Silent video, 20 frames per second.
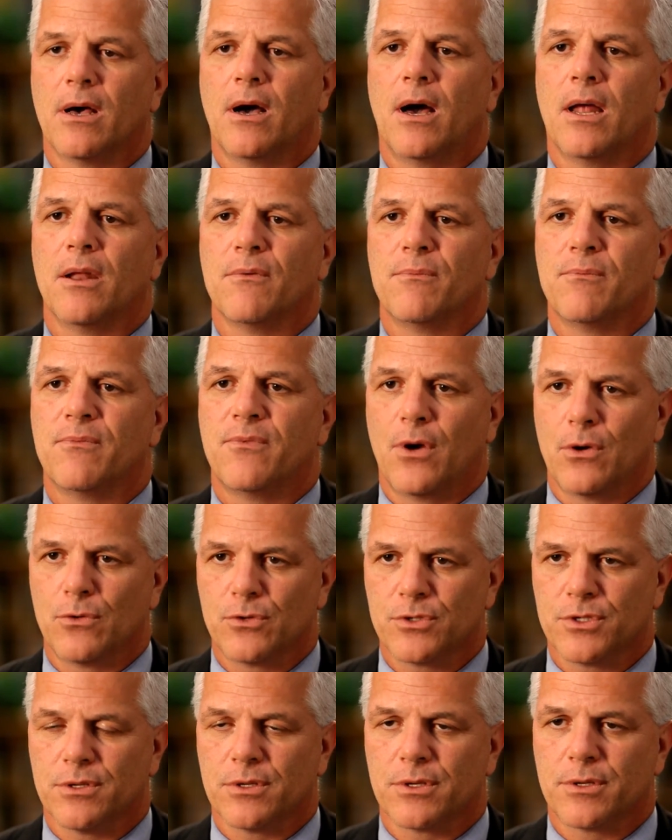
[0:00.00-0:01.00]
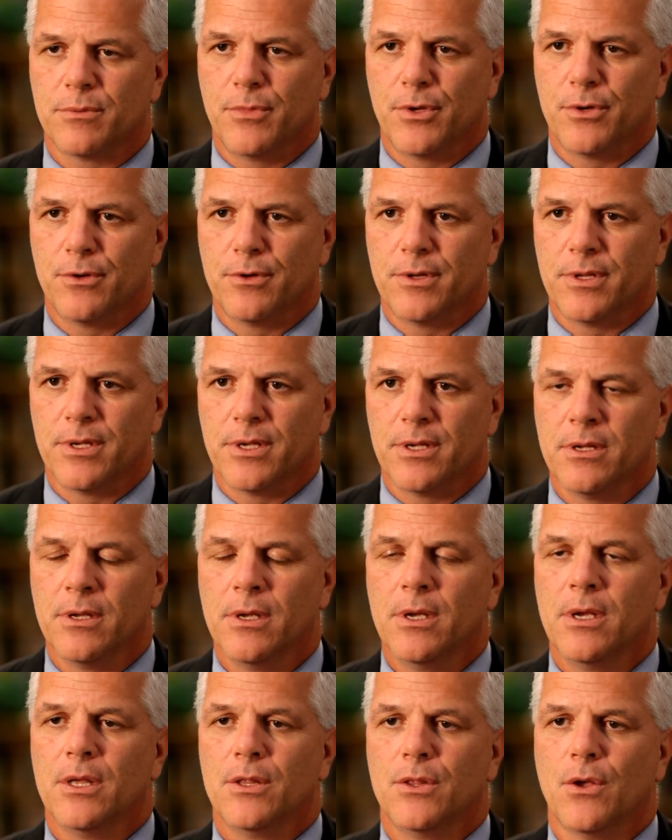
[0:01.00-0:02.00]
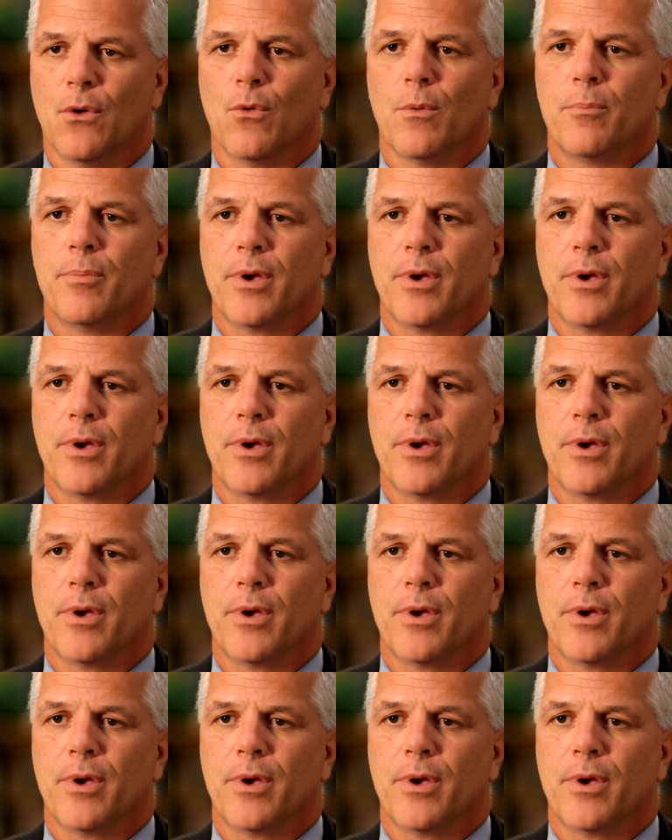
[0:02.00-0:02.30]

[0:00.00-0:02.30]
a lot of folks in the community that were